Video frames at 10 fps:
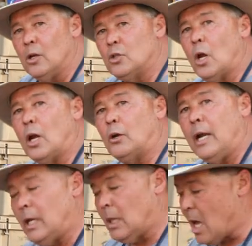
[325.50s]
it'll start
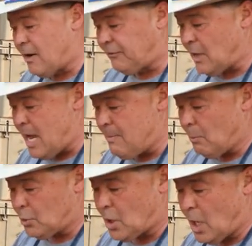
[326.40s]
creating a lot of flame
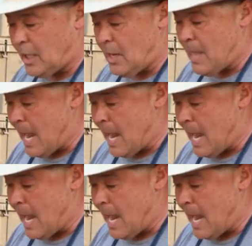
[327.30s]
and we'll start getting